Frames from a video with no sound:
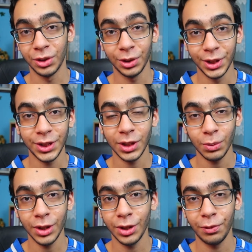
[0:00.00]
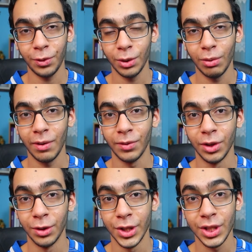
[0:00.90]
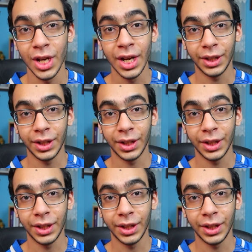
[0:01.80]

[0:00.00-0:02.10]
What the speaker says: So this is what deferred revenue is.